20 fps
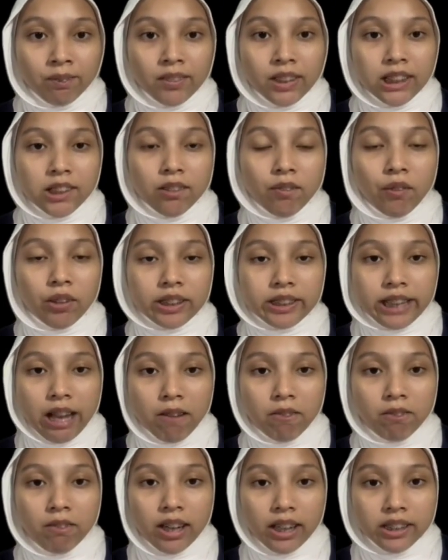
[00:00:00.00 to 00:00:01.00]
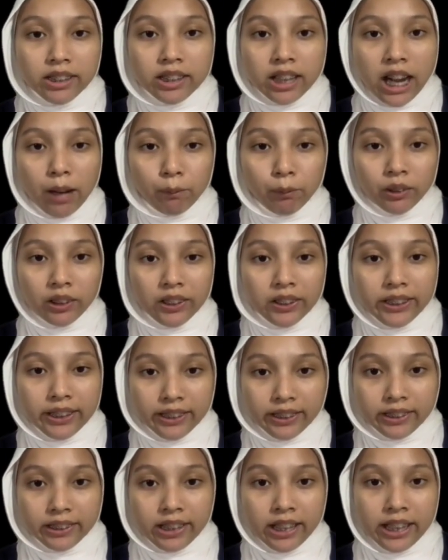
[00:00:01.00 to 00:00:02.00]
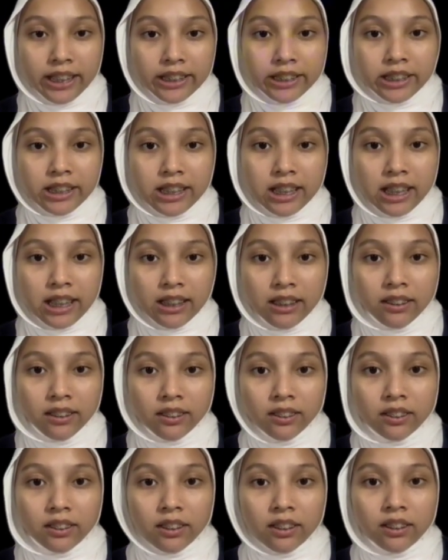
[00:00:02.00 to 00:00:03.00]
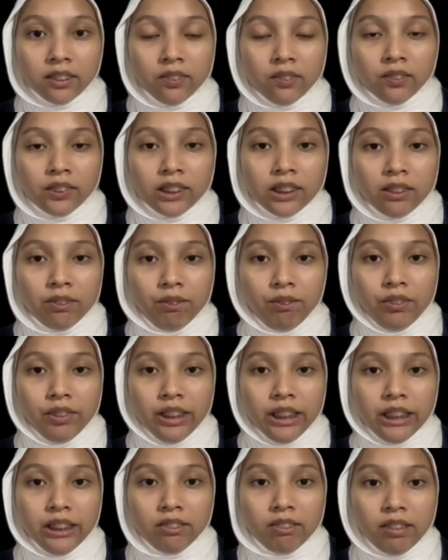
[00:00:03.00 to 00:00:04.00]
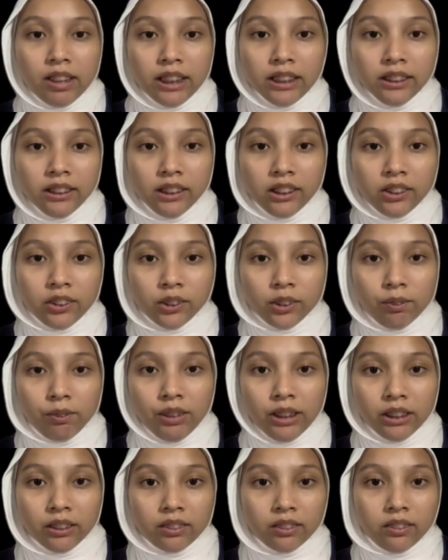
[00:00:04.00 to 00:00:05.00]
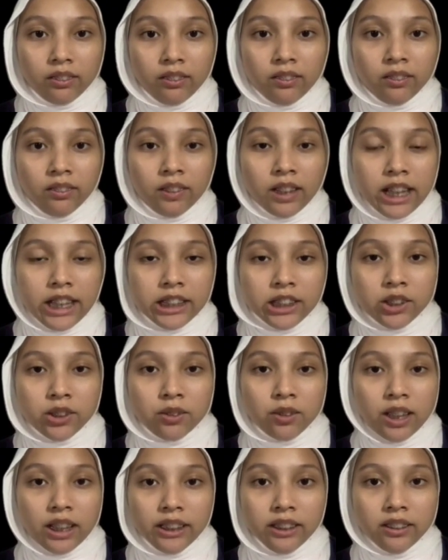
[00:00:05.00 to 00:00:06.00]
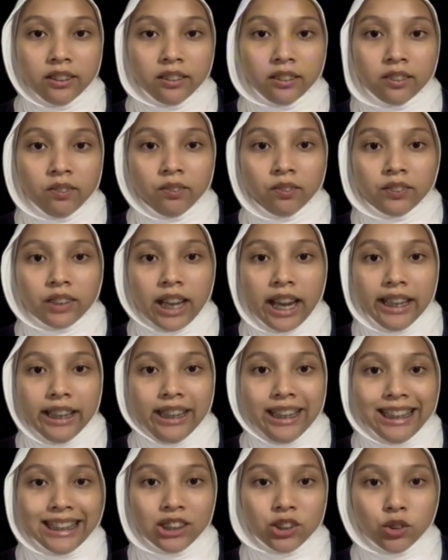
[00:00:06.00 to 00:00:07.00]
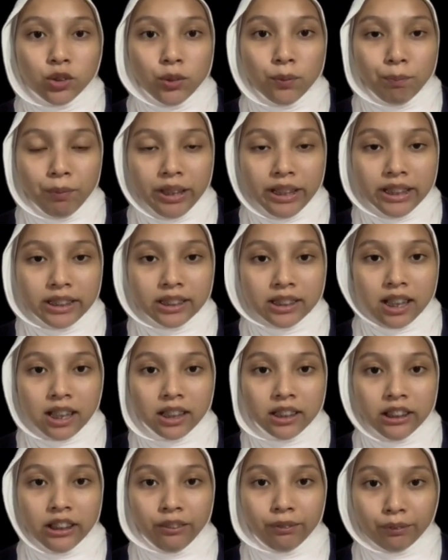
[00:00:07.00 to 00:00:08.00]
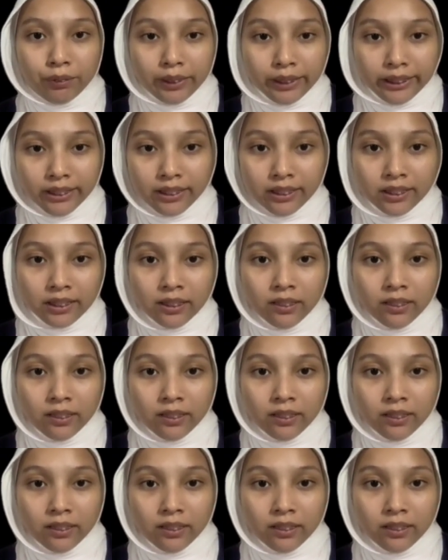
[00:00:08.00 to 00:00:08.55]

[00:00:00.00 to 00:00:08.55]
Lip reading: So for step 1, hypothesis H null mean 1 equal to mean 2. H1 at least 2 means are different.